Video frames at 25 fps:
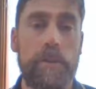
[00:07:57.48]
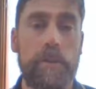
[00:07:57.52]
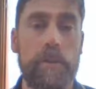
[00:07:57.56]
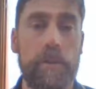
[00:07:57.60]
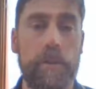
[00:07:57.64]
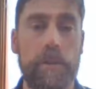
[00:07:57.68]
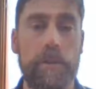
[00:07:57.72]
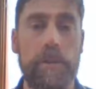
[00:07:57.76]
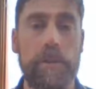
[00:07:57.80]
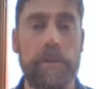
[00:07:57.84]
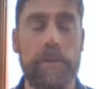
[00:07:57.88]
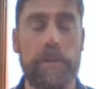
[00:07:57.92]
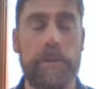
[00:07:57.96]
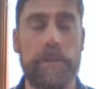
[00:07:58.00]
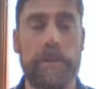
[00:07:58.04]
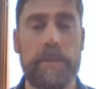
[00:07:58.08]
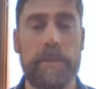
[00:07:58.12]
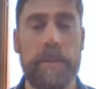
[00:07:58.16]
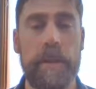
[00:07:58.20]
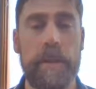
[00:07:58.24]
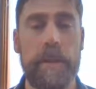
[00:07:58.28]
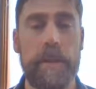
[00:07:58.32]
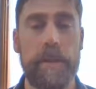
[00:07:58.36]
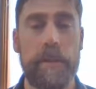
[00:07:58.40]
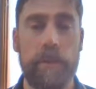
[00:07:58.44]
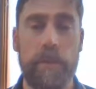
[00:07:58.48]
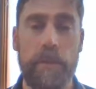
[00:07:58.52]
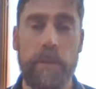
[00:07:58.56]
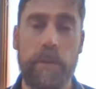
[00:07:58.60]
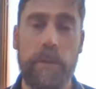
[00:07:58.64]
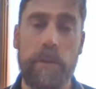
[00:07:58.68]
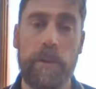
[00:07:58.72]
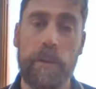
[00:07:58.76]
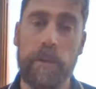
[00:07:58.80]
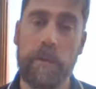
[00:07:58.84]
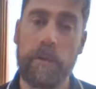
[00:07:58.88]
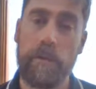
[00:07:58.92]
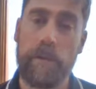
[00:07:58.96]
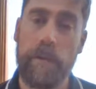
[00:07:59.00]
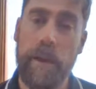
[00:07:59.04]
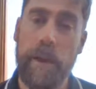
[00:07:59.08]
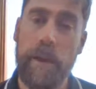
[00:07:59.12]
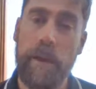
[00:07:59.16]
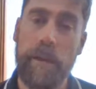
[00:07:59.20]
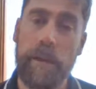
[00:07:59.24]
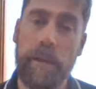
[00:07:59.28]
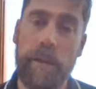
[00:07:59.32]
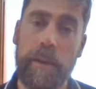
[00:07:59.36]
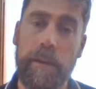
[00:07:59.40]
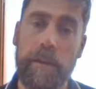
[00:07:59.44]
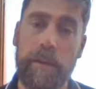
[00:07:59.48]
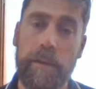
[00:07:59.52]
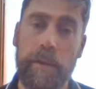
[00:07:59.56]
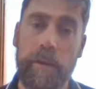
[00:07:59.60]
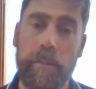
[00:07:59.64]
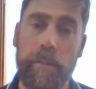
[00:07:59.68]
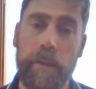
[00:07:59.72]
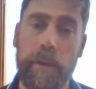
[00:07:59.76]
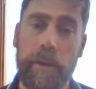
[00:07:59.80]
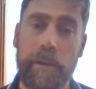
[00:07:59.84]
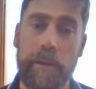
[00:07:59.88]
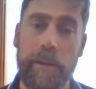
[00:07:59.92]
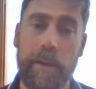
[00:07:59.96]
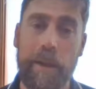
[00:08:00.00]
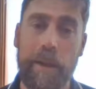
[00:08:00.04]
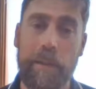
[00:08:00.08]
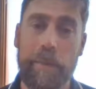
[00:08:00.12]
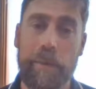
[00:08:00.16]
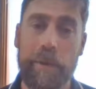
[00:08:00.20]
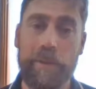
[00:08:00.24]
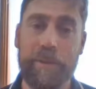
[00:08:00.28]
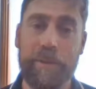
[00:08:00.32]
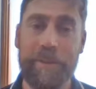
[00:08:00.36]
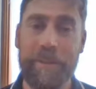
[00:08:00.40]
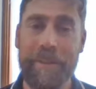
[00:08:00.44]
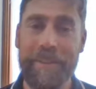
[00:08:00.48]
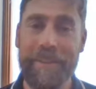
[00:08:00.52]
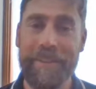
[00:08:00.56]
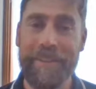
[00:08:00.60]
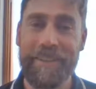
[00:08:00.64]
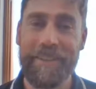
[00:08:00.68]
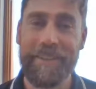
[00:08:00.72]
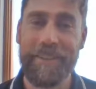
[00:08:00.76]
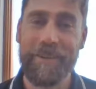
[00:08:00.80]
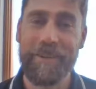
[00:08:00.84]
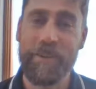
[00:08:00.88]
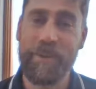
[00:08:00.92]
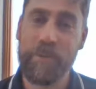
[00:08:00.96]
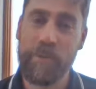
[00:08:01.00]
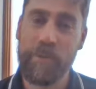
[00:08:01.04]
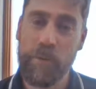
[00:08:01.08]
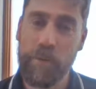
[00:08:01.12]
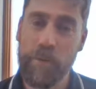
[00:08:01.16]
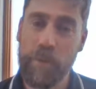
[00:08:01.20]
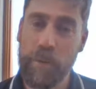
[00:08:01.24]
your mid scale when you're creating a cabbage. And that's sort of